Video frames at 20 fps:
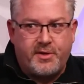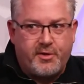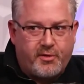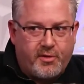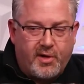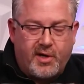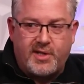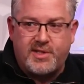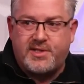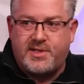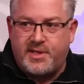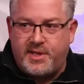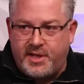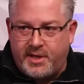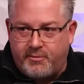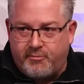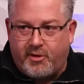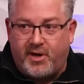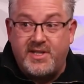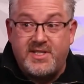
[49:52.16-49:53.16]

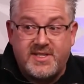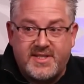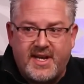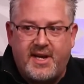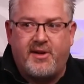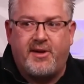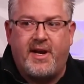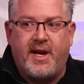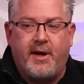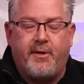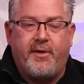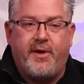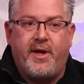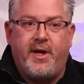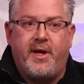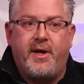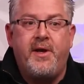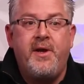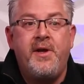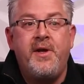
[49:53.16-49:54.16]
Crossing, Wrightstown
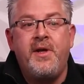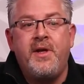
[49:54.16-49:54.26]
area.